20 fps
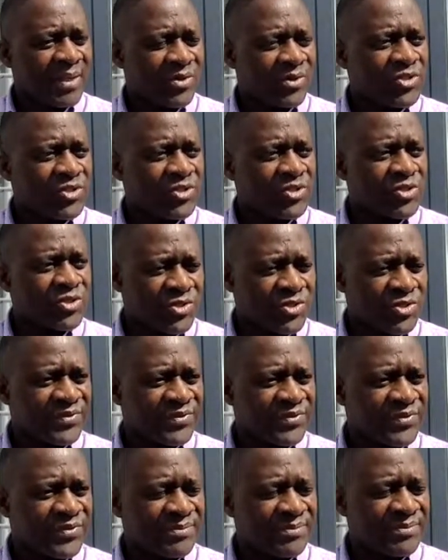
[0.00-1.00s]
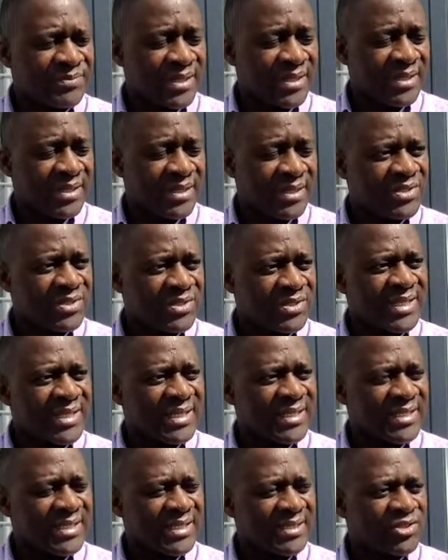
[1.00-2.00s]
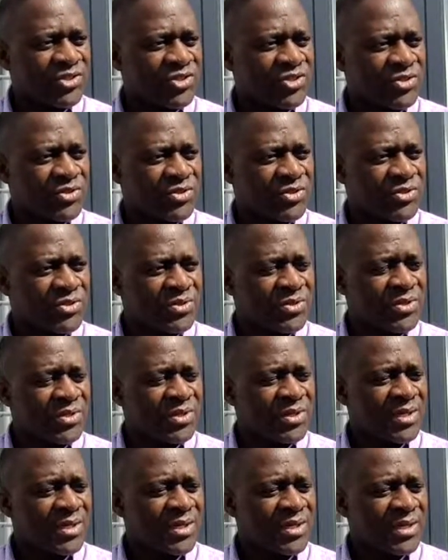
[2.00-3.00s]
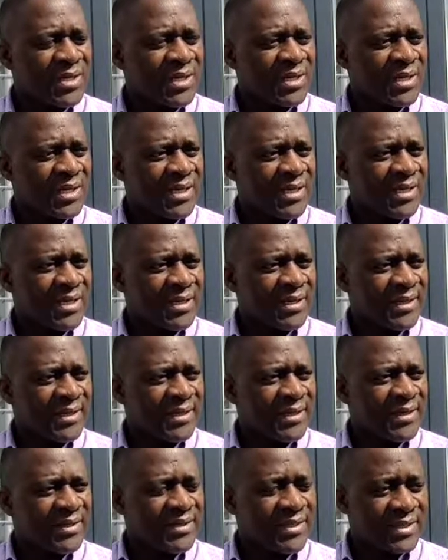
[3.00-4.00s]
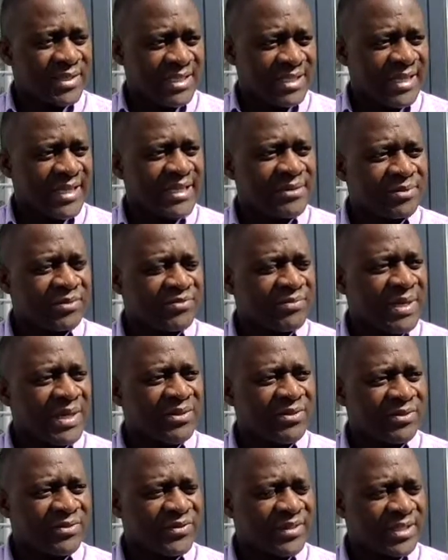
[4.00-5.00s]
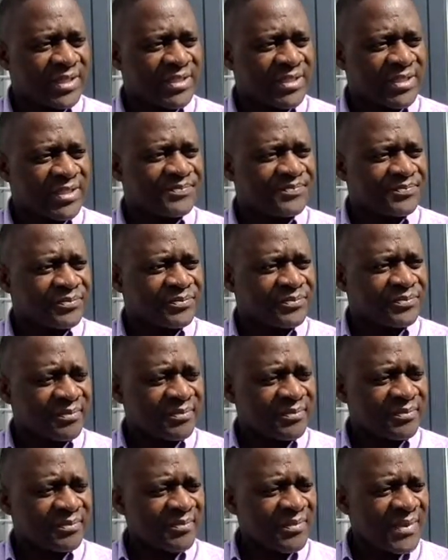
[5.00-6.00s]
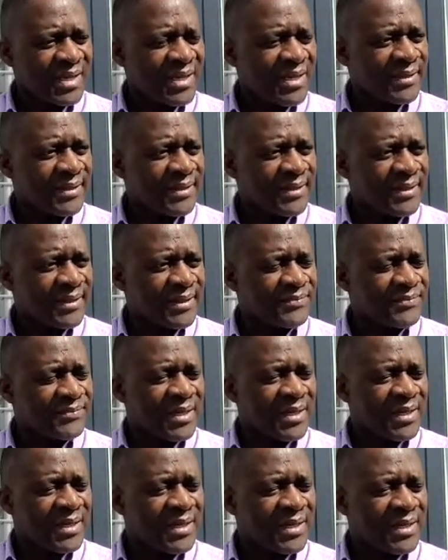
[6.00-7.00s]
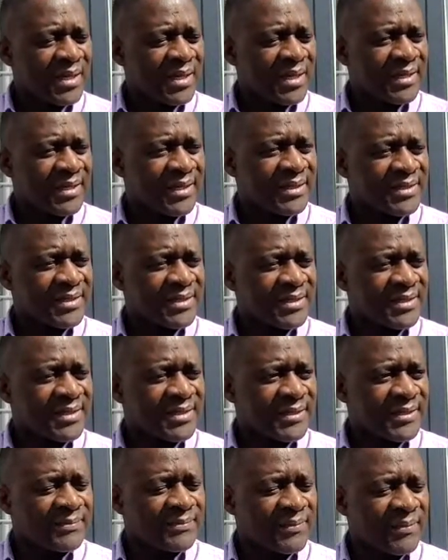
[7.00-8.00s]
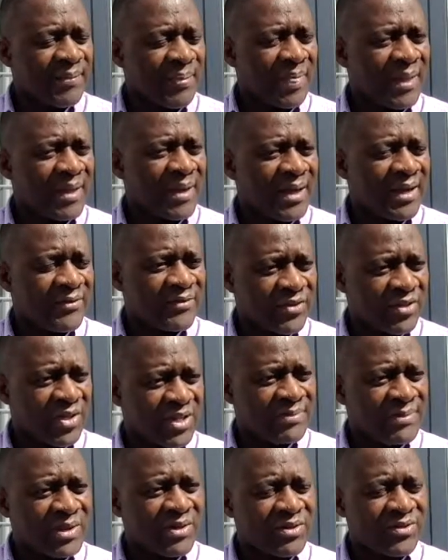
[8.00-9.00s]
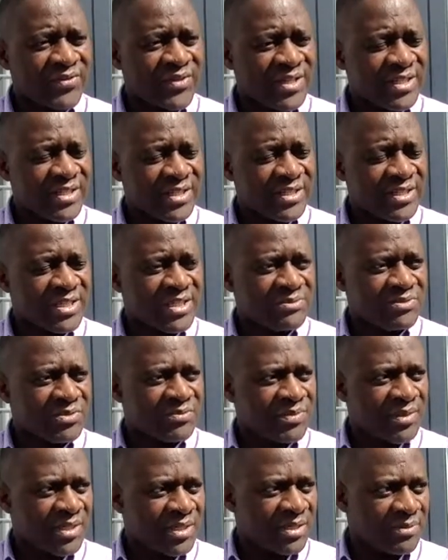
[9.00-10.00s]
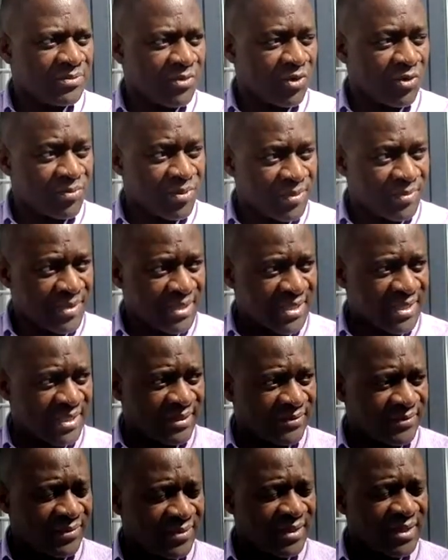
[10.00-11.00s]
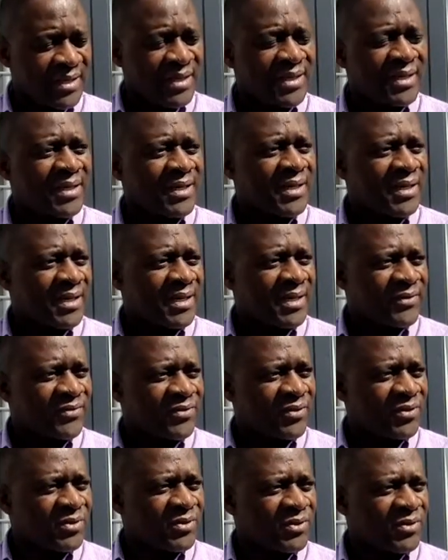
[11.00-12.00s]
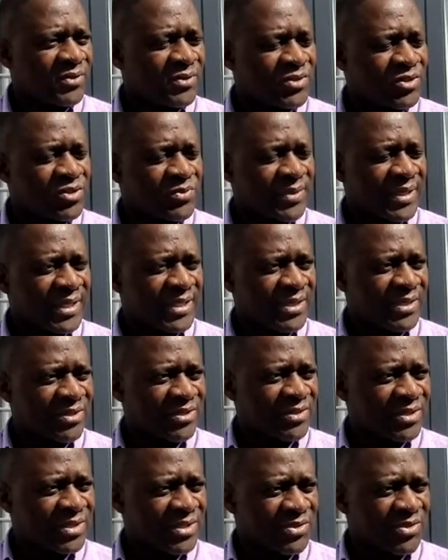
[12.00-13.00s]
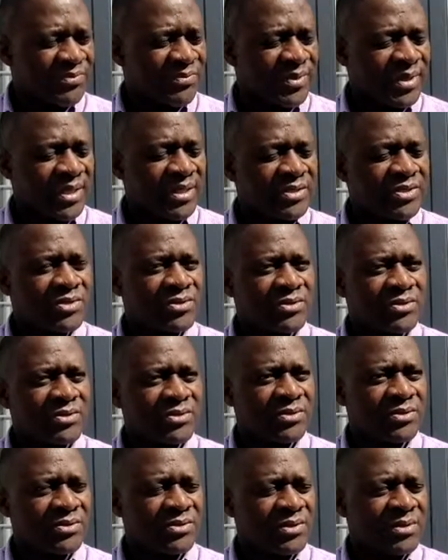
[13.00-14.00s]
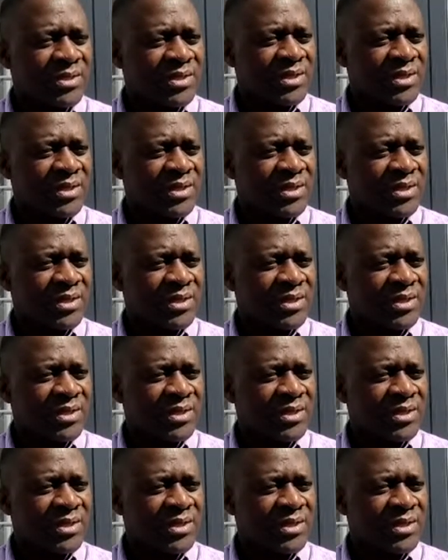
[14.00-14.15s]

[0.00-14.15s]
control of TB is related to uh, the type of macrophage. Um, and um, aviola macrophages seem to be more permissive uh, for tuberculosis compared to